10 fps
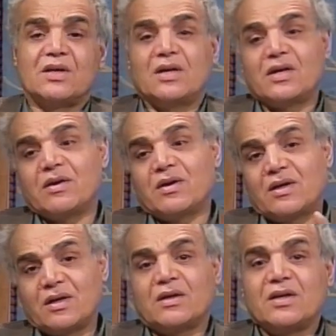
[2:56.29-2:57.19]
uh,
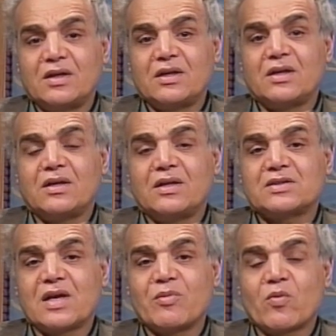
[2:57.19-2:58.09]
in, in, in,
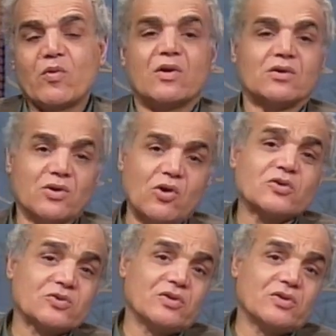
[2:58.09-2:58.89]
Islamic world and also